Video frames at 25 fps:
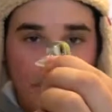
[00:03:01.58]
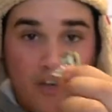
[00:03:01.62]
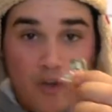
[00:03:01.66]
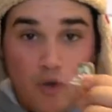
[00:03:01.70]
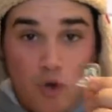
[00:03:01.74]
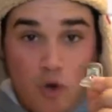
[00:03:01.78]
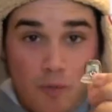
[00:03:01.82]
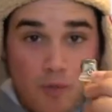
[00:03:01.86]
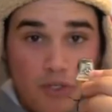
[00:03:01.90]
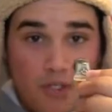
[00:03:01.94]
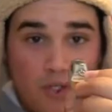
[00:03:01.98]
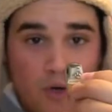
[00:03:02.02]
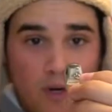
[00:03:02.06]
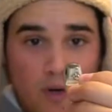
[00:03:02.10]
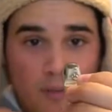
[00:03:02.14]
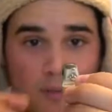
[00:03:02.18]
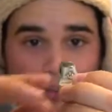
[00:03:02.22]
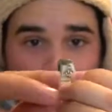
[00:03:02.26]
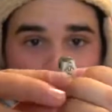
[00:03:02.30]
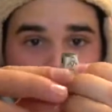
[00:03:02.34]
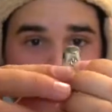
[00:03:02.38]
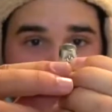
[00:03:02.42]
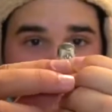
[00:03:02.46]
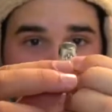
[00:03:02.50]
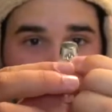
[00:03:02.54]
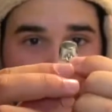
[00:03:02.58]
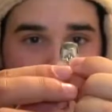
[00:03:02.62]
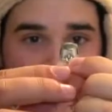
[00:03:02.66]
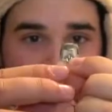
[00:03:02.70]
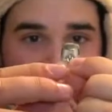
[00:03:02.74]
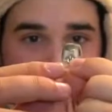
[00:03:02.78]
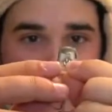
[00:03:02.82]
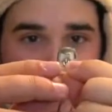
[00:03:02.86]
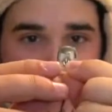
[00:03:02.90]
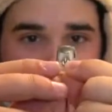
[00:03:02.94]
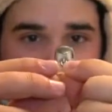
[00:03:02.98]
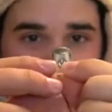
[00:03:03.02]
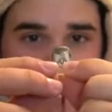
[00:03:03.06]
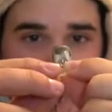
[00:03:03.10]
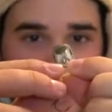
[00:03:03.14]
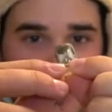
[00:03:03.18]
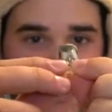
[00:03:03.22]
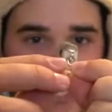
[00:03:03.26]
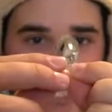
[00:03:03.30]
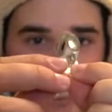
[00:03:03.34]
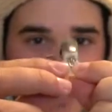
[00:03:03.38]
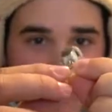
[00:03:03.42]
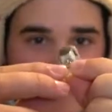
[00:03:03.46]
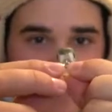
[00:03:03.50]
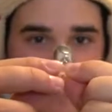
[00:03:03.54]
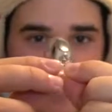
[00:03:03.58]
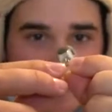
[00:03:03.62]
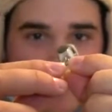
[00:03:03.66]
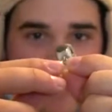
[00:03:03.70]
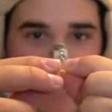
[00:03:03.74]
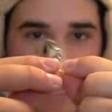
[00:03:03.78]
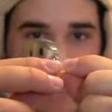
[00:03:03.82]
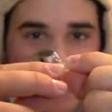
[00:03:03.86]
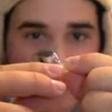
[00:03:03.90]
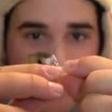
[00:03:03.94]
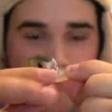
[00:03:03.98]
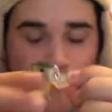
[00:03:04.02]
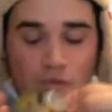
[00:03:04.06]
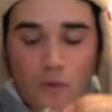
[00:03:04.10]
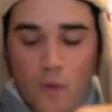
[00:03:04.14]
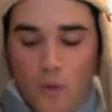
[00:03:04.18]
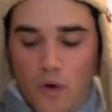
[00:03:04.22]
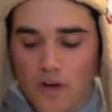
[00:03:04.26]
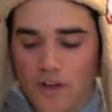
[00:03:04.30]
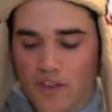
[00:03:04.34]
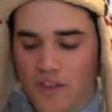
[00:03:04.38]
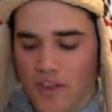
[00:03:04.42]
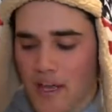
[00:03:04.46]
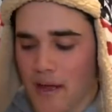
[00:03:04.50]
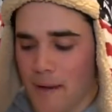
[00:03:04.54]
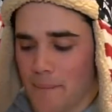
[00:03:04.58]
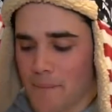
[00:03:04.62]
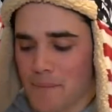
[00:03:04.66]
a normal square bill does. It just kind of shimmies back and forth.